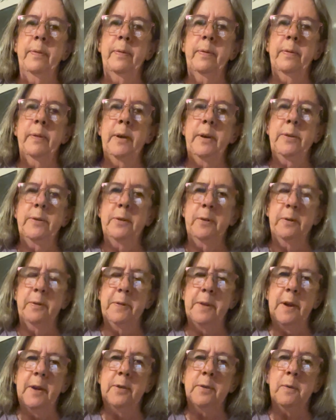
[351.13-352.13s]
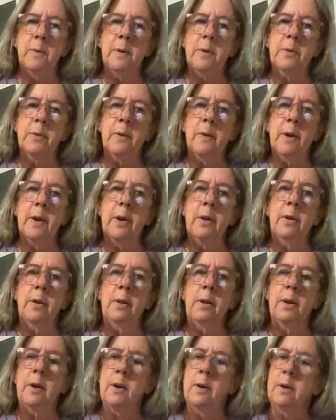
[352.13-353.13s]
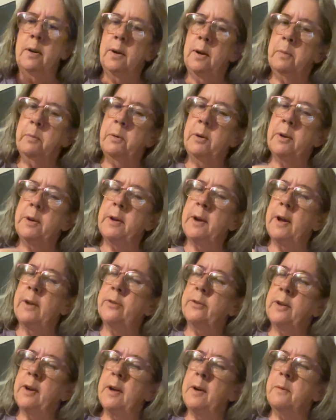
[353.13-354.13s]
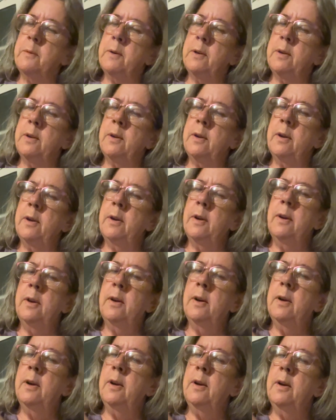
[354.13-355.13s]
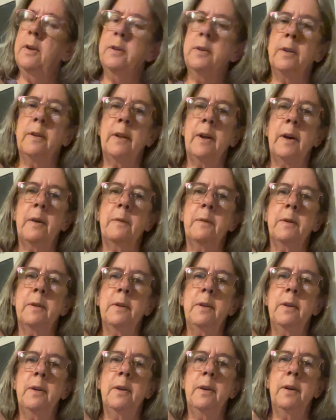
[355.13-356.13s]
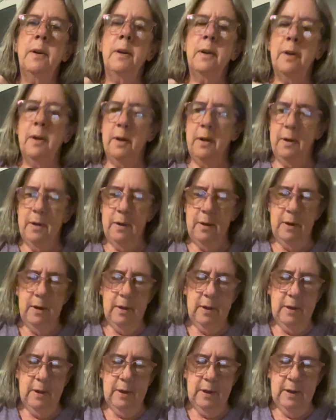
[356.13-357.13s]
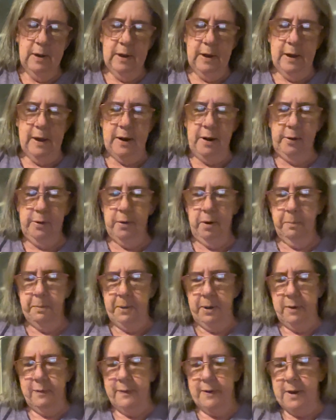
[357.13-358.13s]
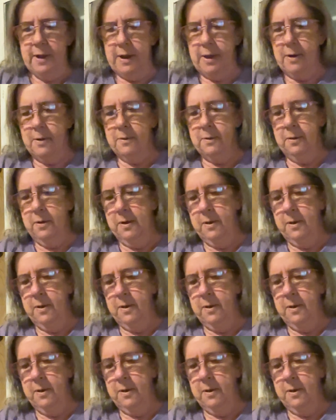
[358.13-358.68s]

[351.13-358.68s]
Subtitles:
these little things around her ankle are? I'm going to attach that one to that one at a little bit of an angle.